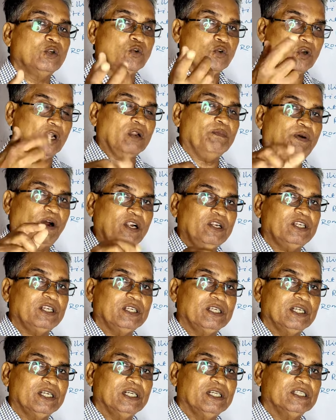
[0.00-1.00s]
to
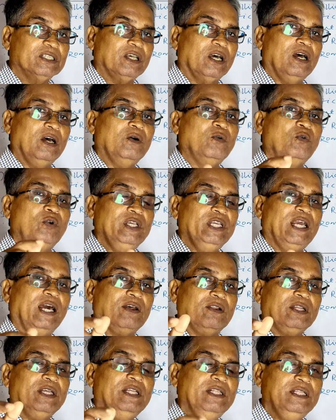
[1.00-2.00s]
convert the
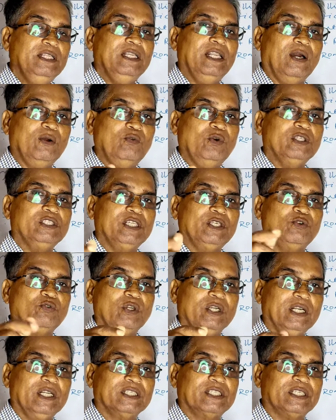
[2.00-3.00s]
Odia or Hindi language
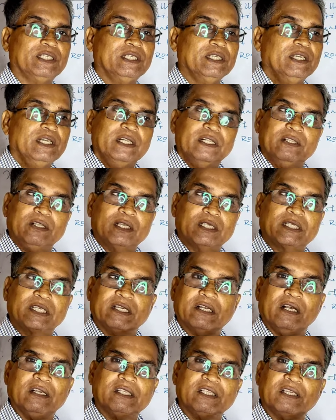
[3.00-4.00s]
into English, the
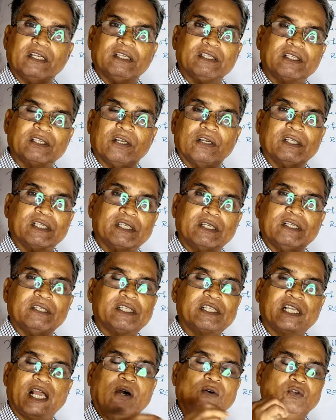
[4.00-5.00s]
khas
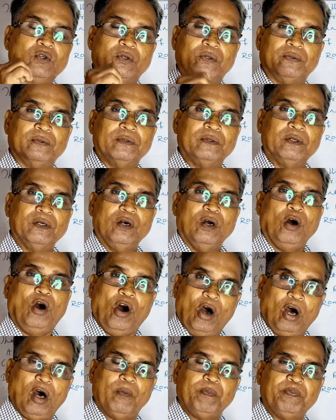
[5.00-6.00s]
khas sound
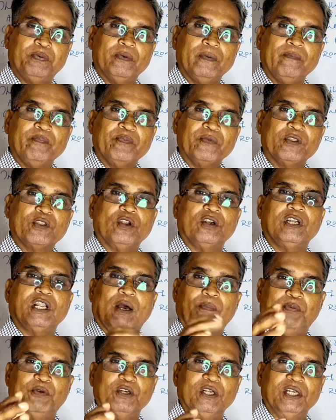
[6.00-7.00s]
of the
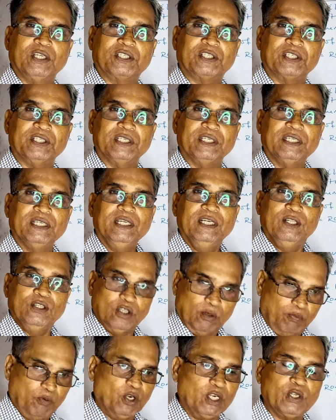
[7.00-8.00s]
daffodils.
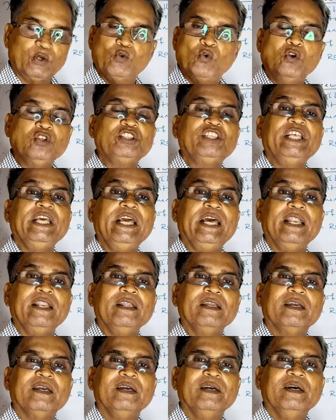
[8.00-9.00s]
The poet goes
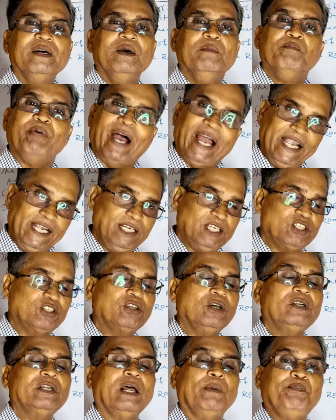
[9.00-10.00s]
there,
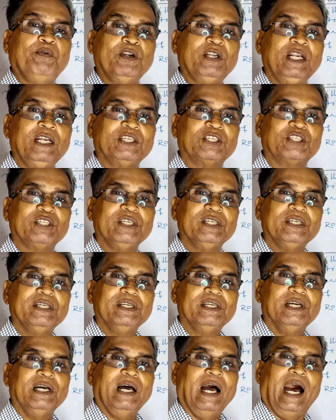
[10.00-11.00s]
finds the daffodils,
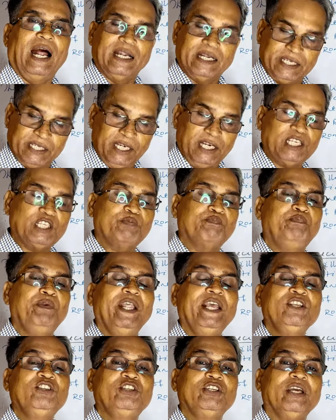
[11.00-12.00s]
and gets
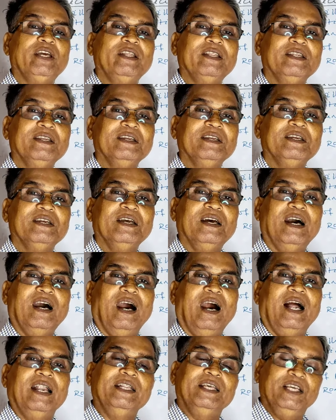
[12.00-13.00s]
pleasure,
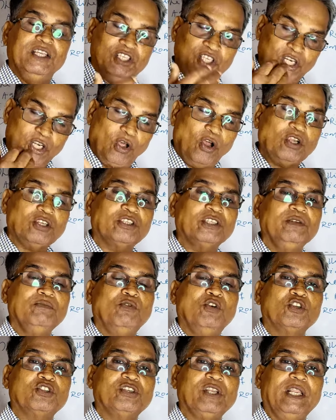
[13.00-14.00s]
and he is lost
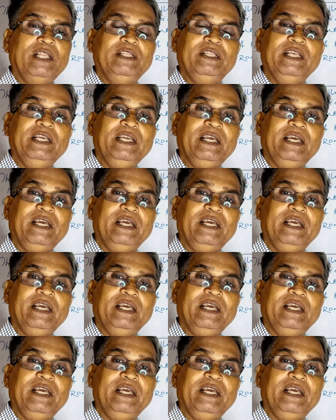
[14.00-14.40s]
emotionally